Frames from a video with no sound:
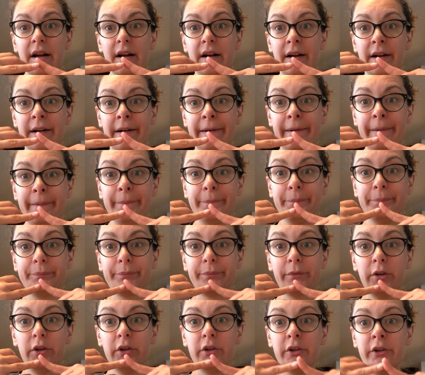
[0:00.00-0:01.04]

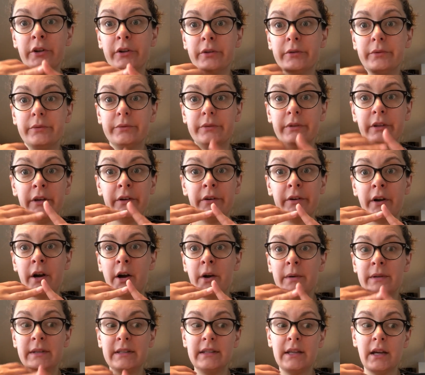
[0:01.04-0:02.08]
They're
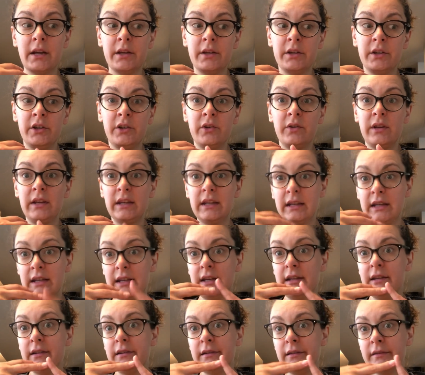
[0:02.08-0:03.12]
always telling you heat